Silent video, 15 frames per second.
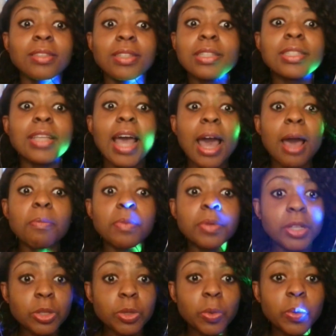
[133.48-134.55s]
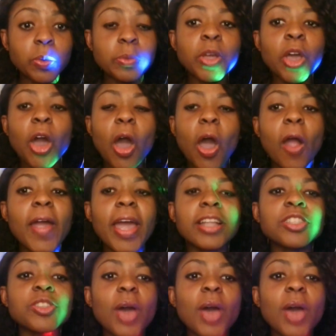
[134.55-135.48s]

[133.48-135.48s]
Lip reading: things are happening, you know. All right,